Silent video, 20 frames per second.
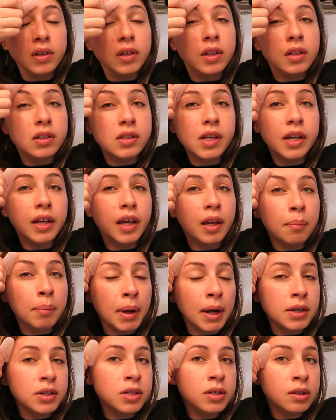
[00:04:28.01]
It's like,
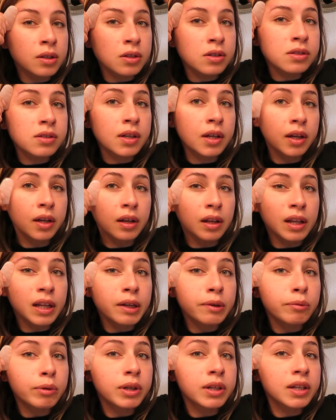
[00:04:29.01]
imagine there's like
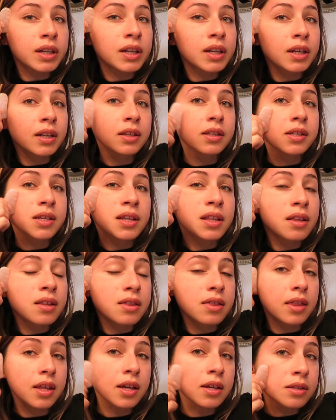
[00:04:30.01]
liquids and
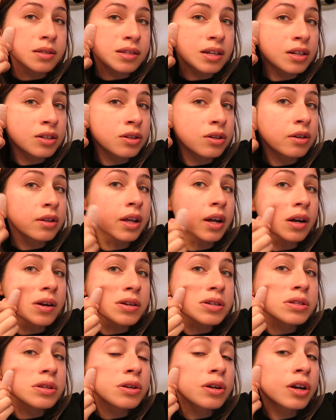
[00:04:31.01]
things under there,
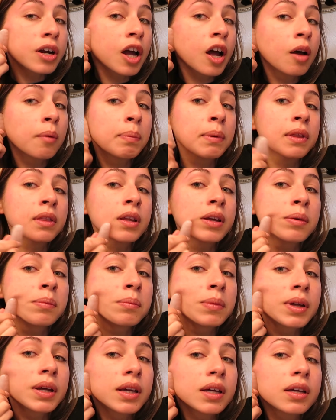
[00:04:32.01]
so you're helping
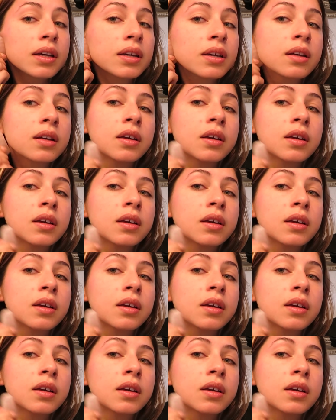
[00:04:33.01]
them like